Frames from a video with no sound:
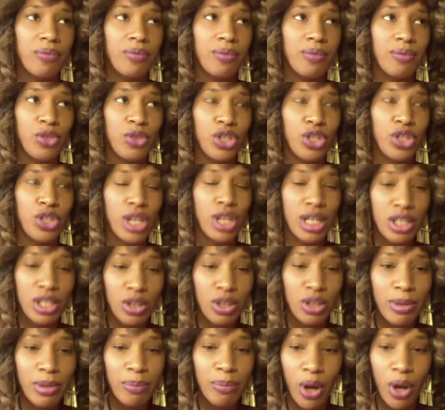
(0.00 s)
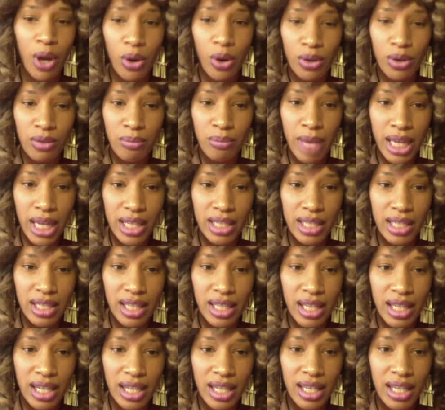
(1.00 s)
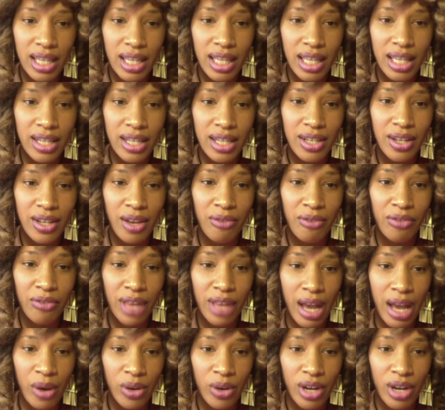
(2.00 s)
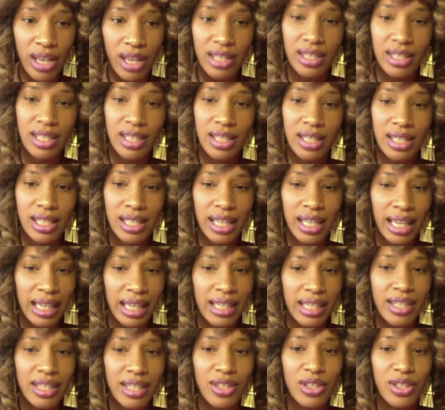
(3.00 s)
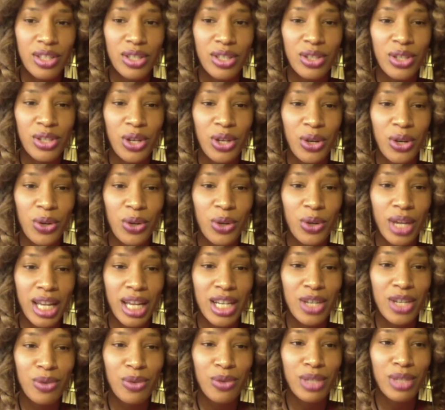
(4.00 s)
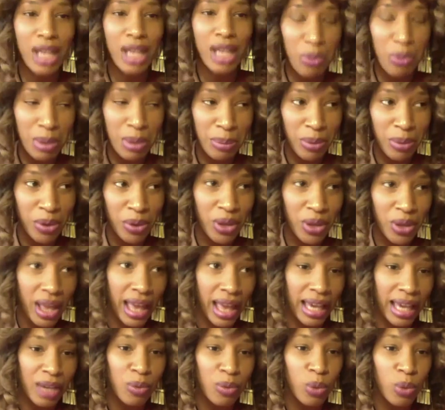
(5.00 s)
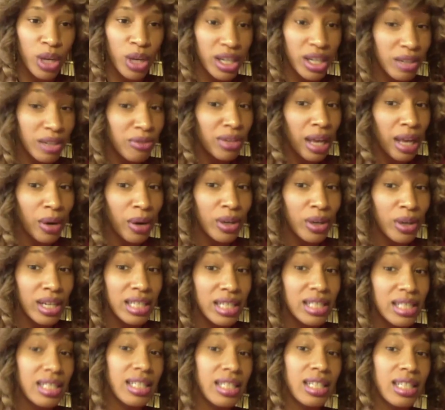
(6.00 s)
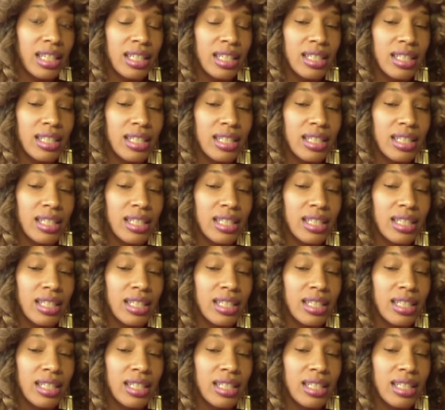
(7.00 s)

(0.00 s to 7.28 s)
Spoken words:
gentle but potent medicine that a flower essence is. So can you tell people, what a flower essence is,